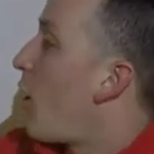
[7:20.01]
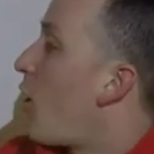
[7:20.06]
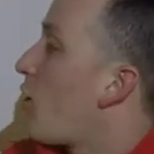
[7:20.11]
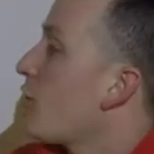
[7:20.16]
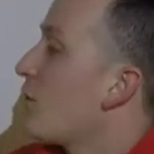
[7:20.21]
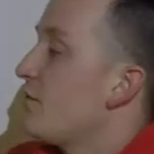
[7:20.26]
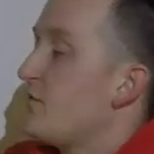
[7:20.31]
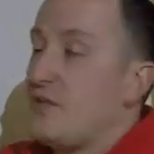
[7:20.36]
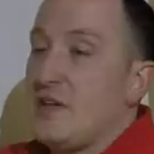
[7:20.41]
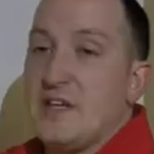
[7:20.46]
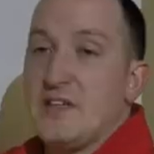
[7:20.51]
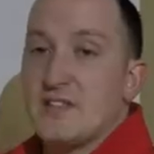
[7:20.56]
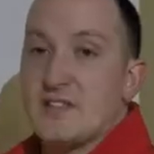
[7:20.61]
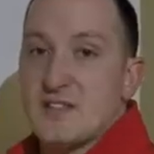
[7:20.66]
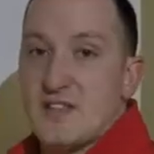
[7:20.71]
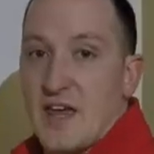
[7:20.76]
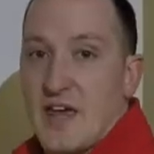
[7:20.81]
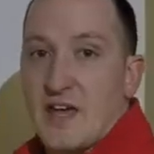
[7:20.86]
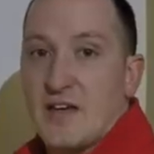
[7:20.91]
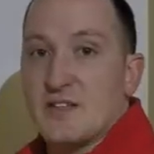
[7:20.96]
all of these
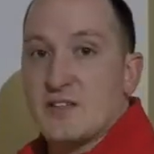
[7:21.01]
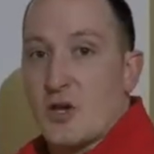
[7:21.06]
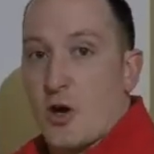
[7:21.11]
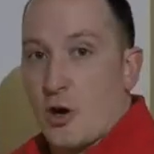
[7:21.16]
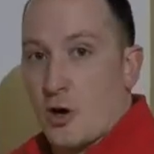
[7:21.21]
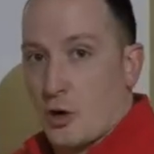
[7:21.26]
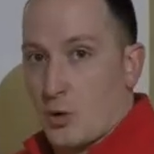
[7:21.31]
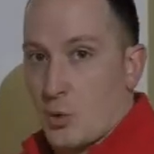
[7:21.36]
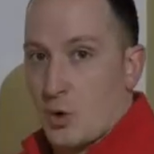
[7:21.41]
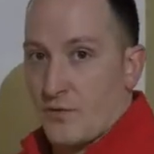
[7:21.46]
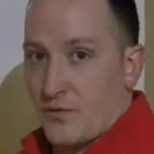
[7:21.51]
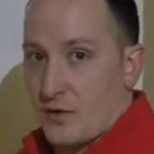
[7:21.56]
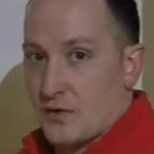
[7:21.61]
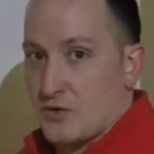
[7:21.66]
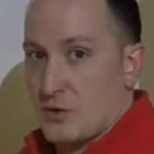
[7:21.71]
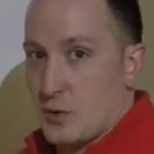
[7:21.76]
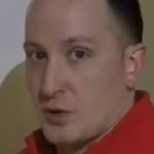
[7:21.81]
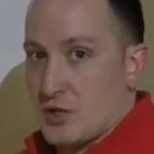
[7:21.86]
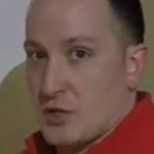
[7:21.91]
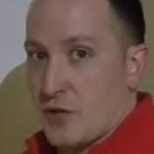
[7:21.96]
things are equivalent
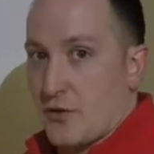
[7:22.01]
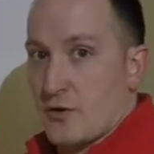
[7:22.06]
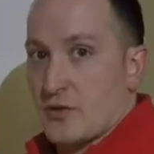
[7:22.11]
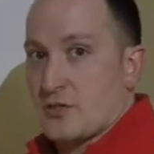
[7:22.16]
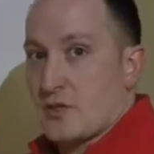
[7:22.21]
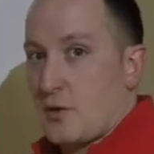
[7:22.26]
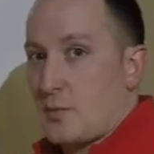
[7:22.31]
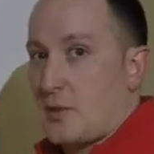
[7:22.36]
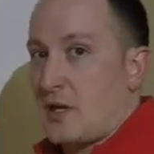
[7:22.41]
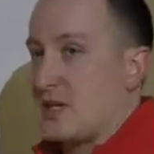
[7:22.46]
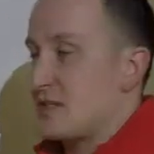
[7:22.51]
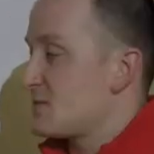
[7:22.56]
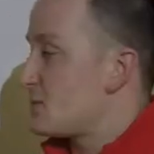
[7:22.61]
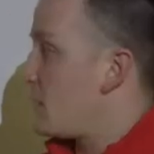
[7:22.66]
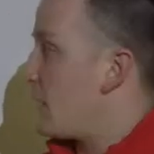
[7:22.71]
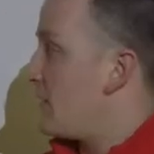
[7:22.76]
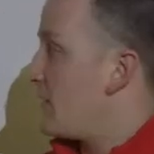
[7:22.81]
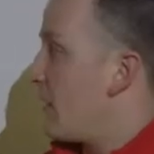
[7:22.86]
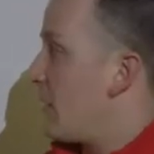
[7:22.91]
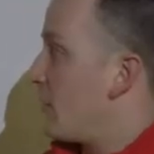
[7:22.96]
to each other. So let me
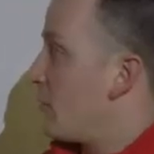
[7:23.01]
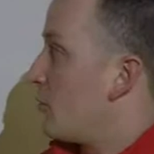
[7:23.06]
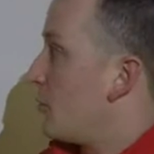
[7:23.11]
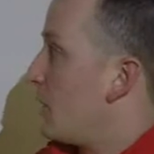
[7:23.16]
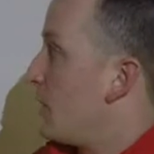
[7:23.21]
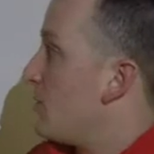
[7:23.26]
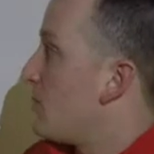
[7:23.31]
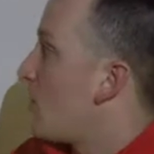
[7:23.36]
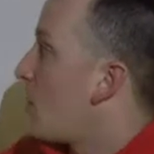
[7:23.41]
explain that a little bit.